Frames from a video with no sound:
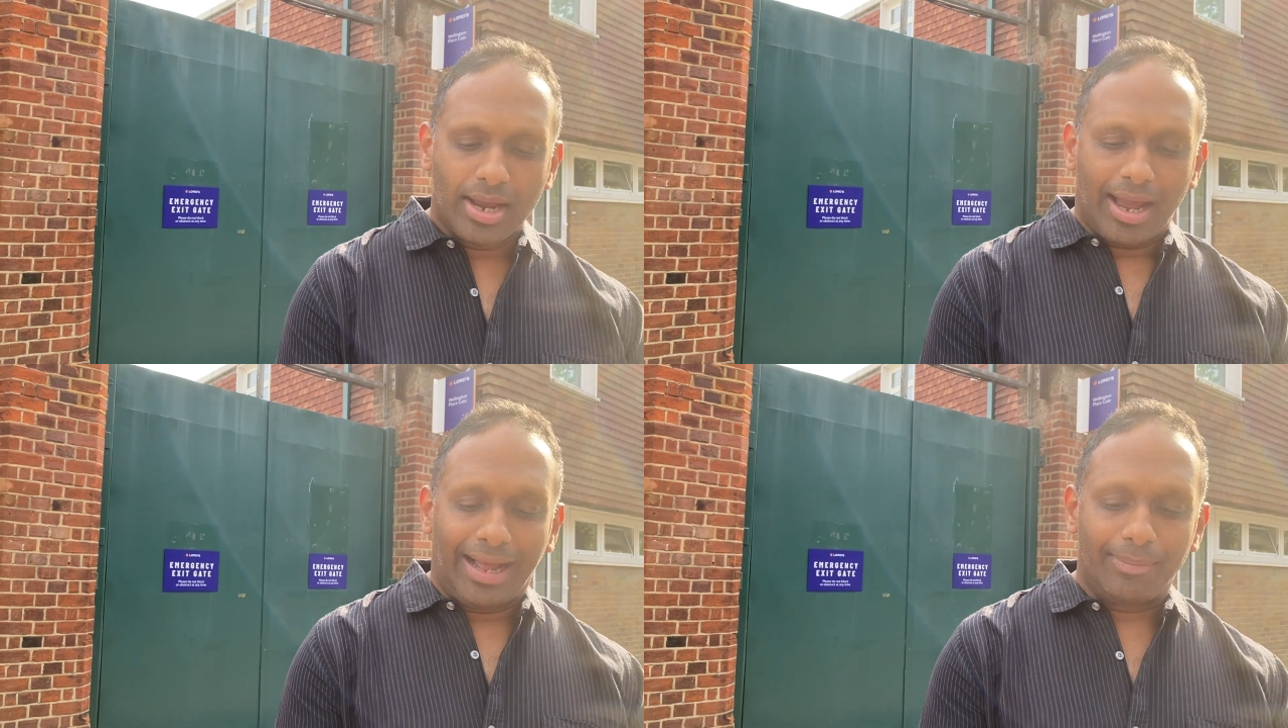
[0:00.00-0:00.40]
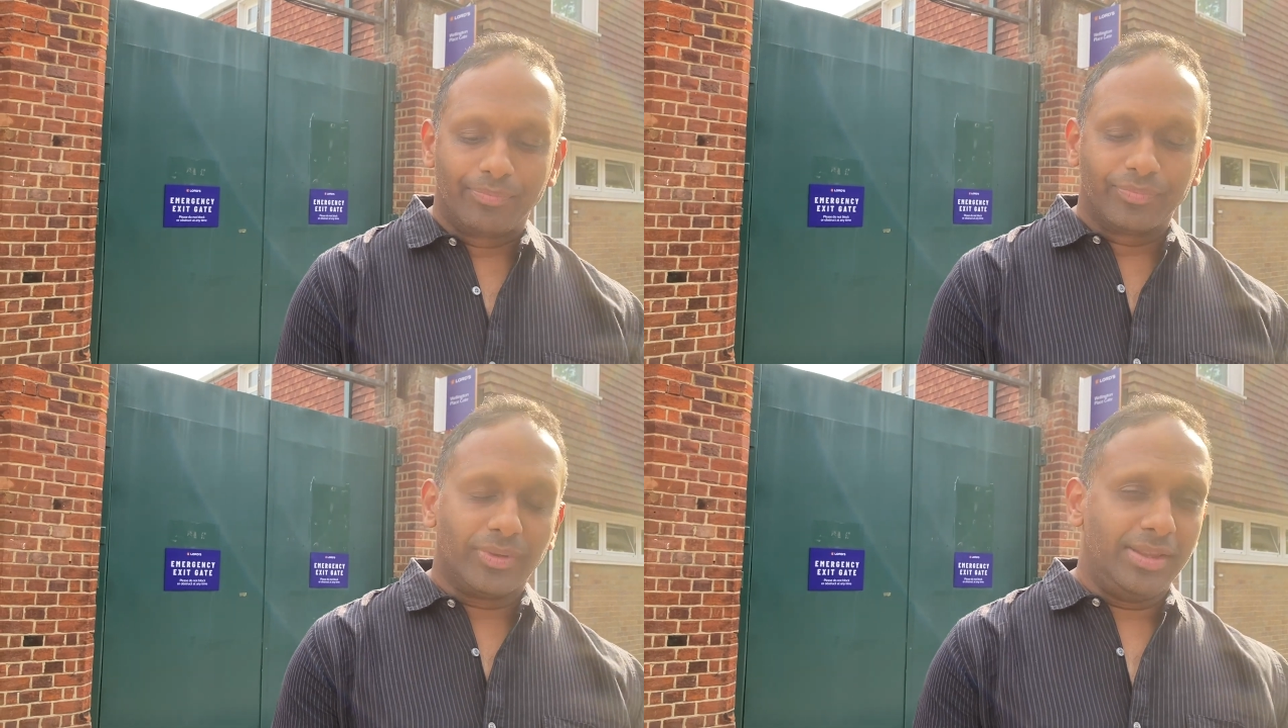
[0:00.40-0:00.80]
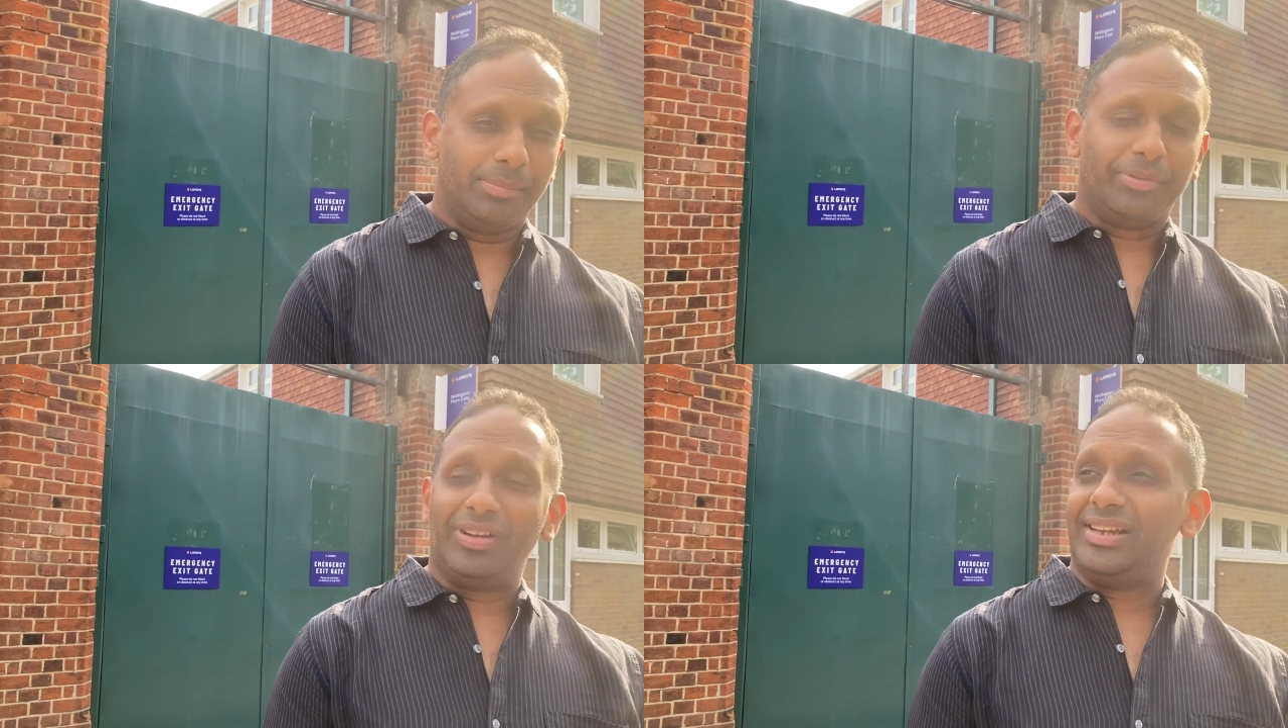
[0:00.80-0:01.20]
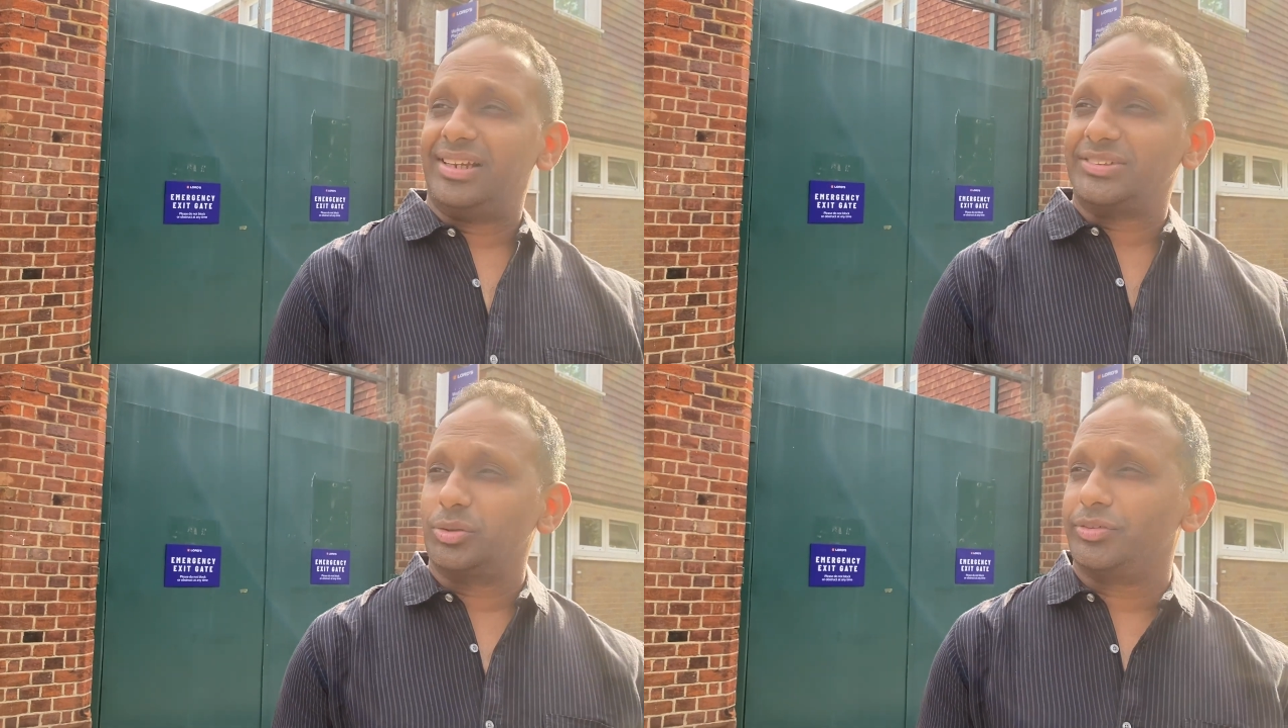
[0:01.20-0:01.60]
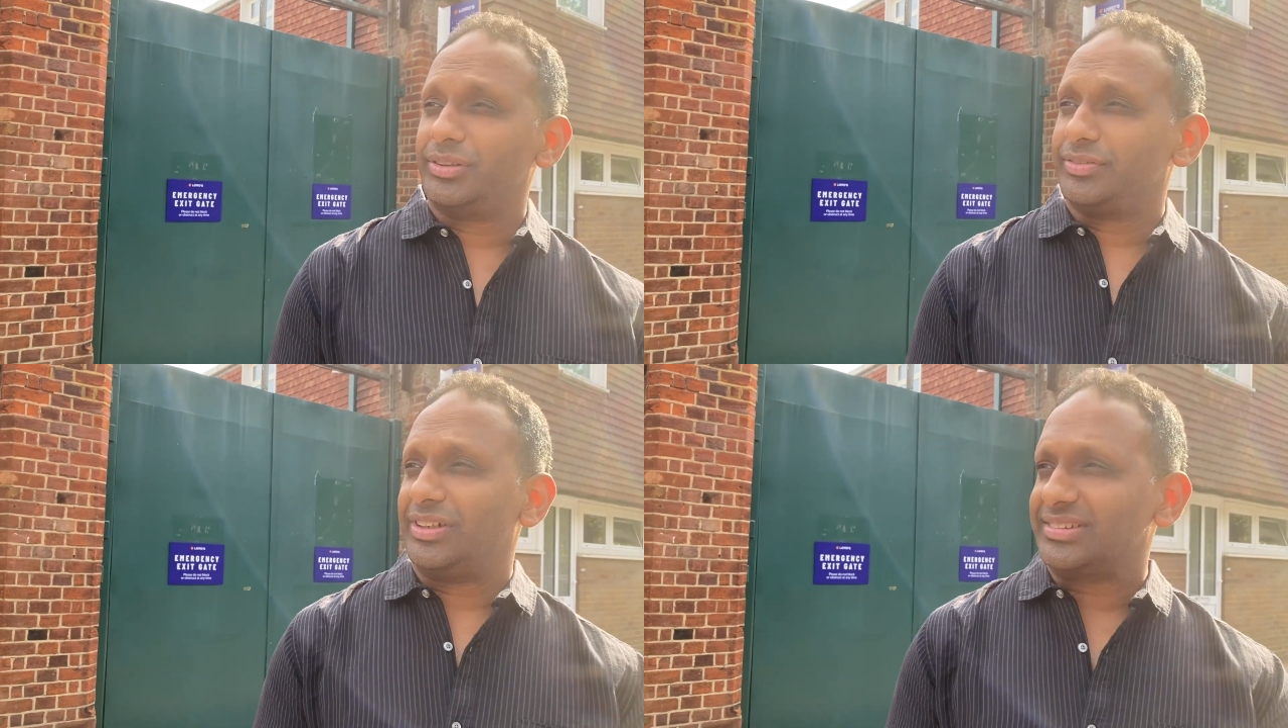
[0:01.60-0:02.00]
In the pavilion, I saw for the
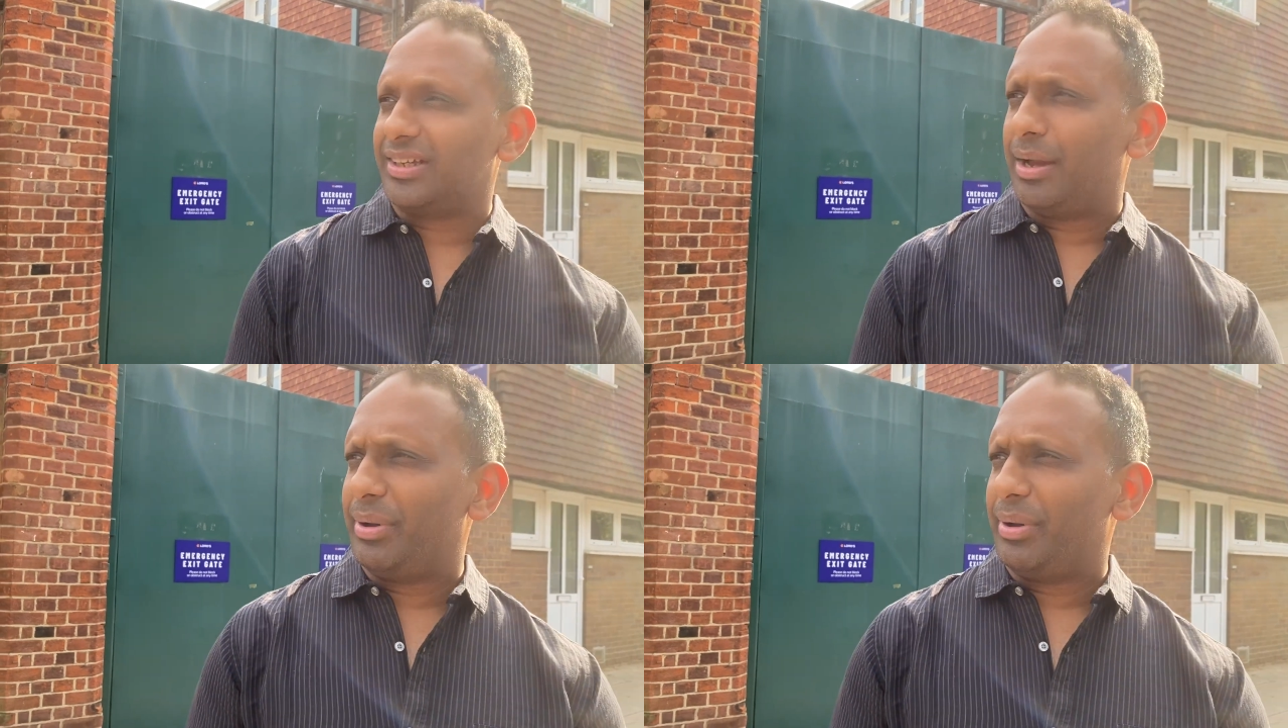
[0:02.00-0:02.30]
first time,